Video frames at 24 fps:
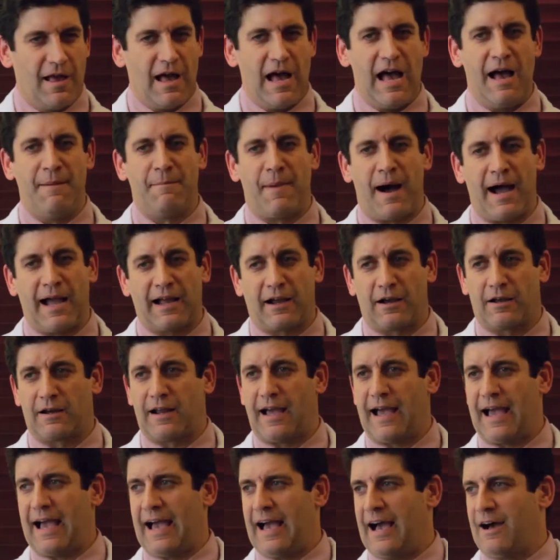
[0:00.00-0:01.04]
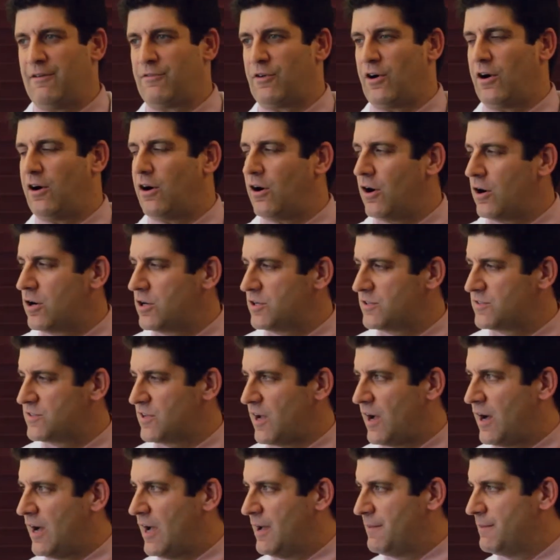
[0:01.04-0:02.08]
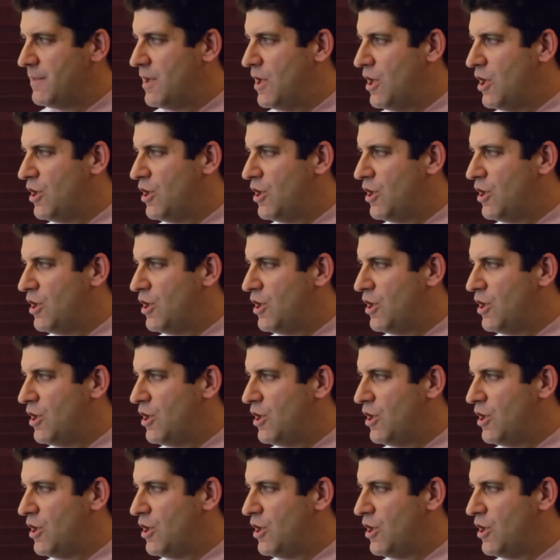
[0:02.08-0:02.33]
Am I going to have a hard time